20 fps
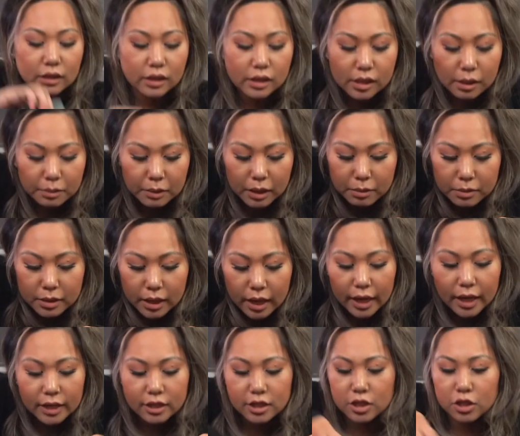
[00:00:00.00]
Because sometimes I
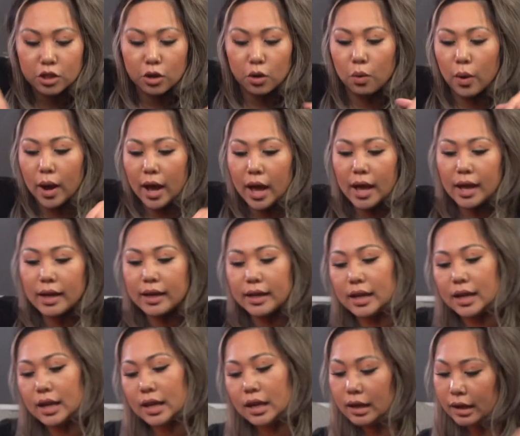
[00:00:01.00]
get
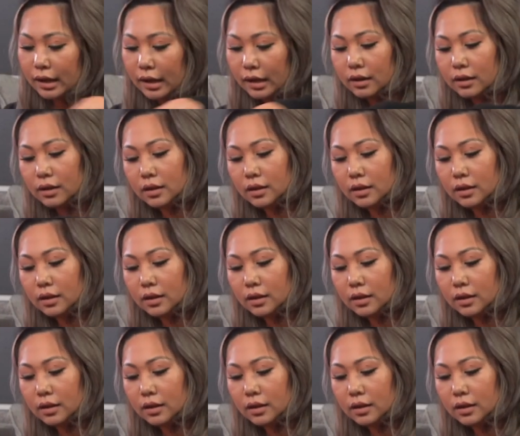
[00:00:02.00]
sweaty.